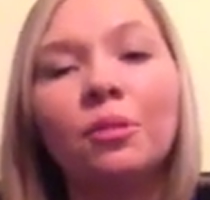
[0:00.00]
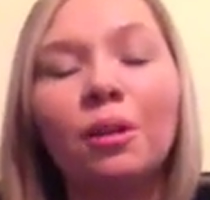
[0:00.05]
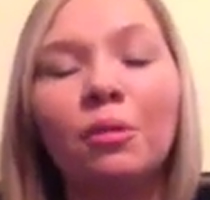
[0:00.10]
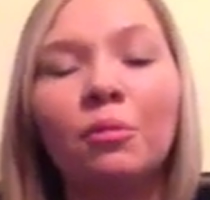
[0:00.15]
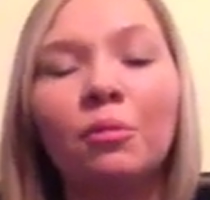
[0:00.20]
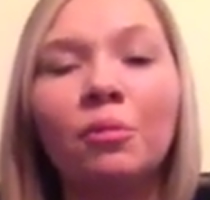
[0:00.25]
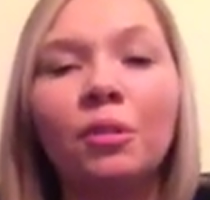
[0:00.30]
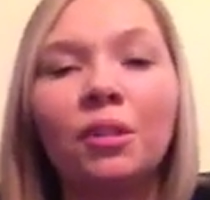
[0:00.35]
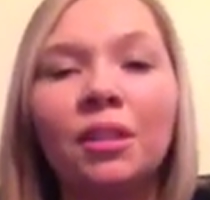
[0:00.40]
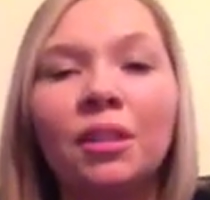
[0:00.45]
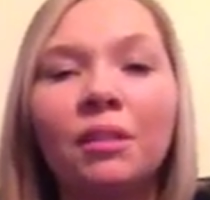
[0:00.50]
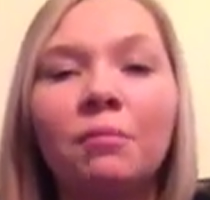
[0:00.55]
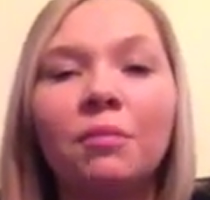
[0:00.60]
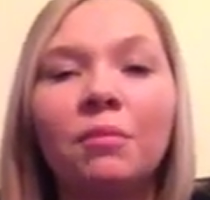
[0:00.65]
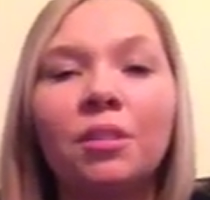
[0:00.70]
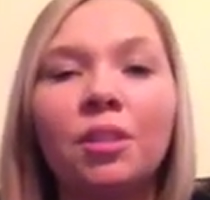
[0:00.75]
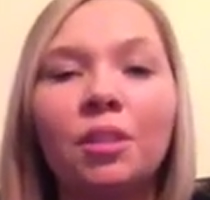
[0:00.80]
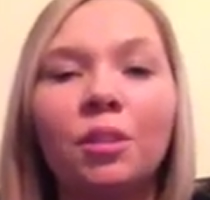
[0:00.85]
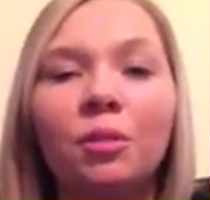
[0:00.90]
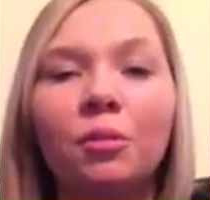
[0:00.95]
I want them
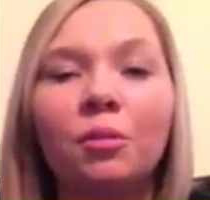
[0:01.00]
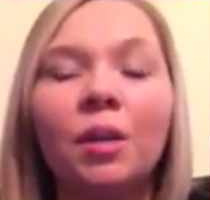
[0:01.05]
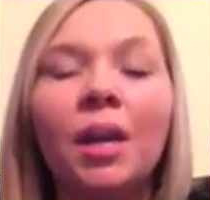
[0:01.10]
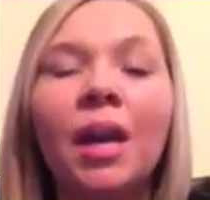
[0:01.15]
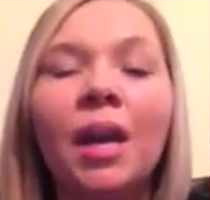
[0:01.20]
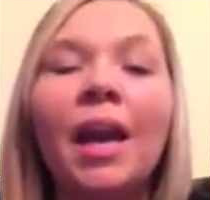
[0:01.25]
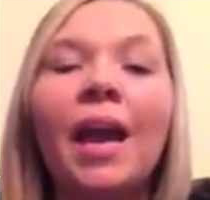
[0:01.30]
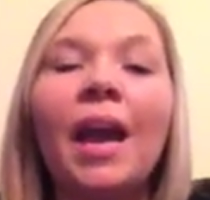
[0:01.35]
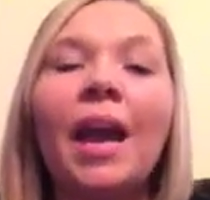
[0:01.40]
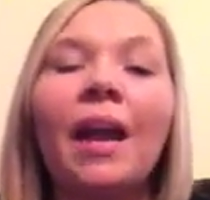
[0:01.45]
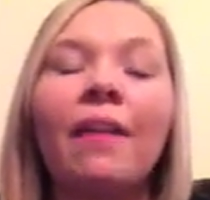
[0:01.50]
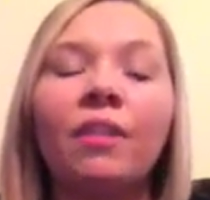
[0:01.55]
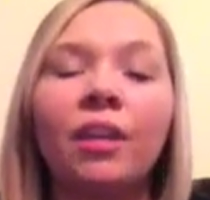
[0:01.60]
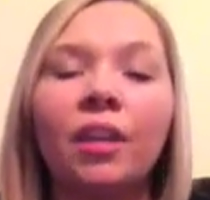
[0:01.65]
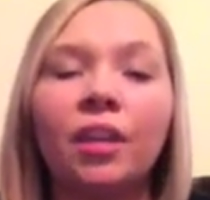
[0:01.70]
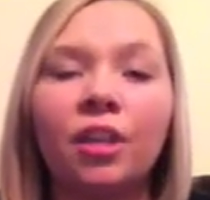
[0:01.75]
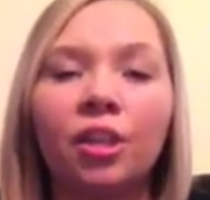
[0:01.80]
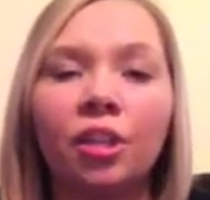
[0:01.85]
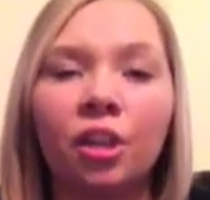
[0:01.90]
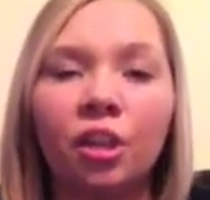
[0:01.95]
to have that
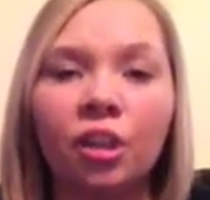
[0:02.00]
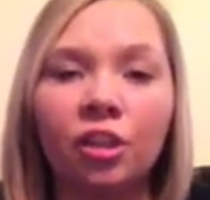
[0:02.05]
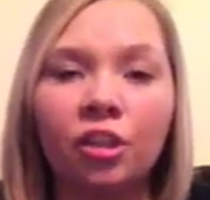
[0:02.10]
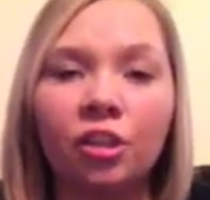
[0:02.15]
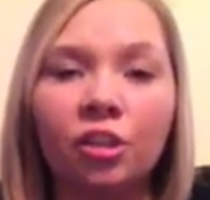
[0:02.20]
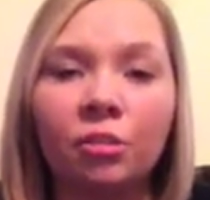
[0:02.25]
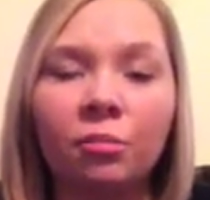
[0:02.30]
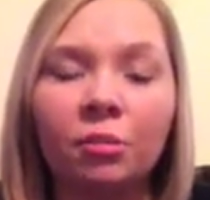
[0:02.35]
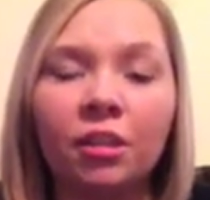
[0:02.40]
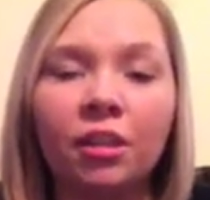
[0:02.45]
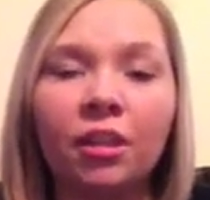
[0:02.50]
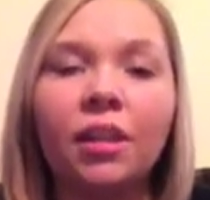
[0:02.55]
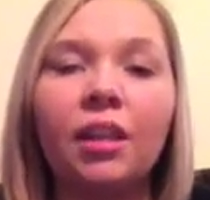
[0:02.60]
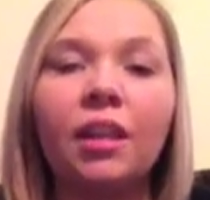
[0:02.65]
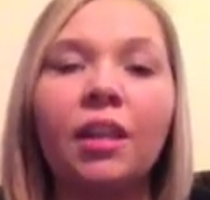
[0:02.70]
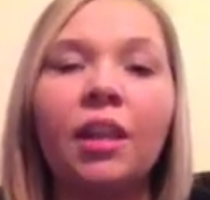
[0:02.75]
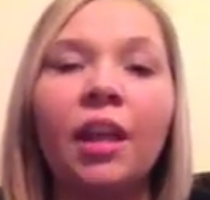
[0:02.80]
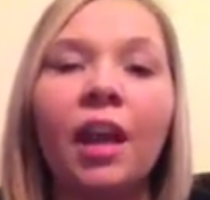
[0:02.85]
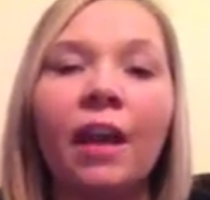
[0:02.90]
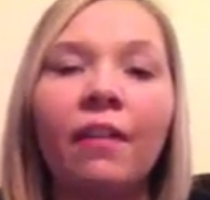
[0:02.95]
encouragement,
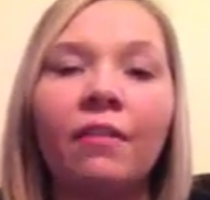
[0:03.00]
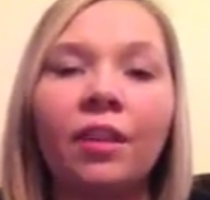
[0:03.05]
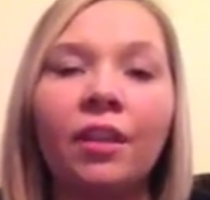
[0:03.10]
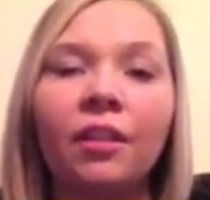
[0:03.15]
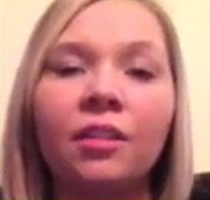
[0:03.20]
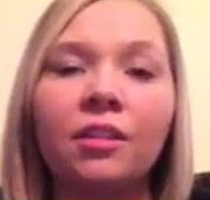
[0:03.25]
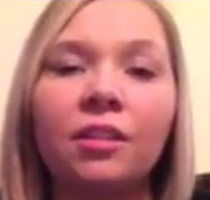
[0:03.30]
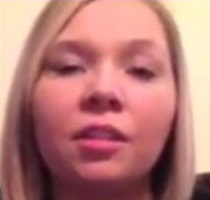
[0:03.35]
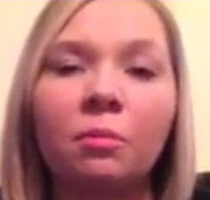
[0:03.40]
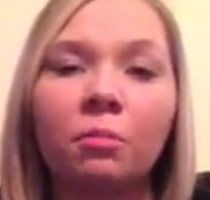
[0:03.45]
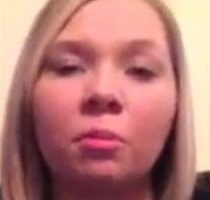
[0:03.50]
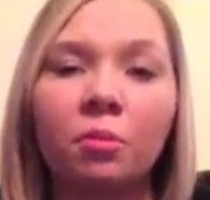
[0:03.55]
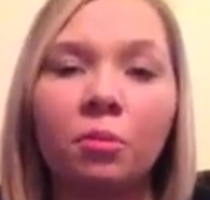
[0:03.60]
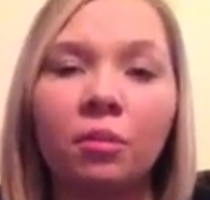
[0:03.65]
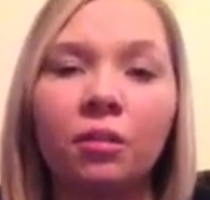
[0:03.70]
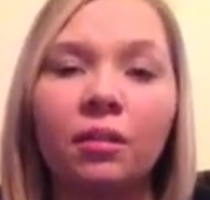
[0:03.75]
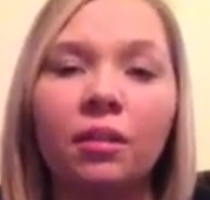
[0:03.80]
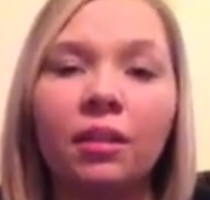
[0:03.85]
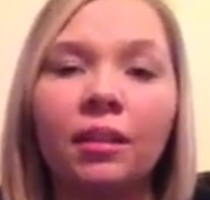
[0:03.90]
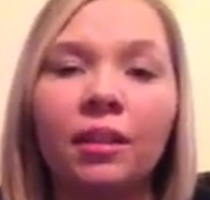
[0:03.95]
to have that
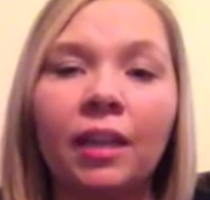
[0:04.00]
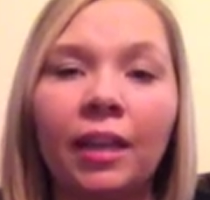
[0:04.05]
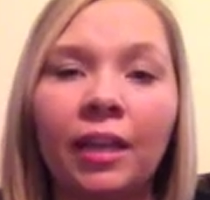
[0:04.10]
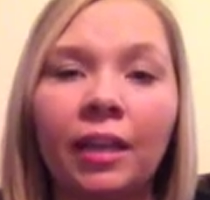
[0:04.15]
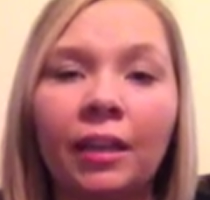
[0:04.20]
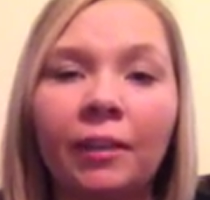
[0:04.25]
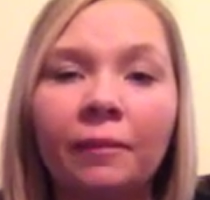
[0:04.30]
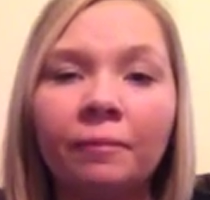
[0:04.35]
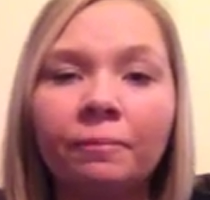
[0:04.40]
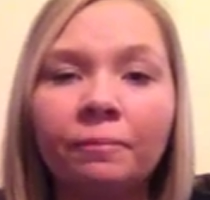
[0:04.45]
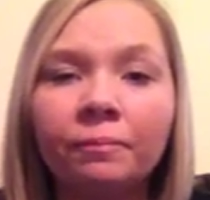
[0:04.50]
support that they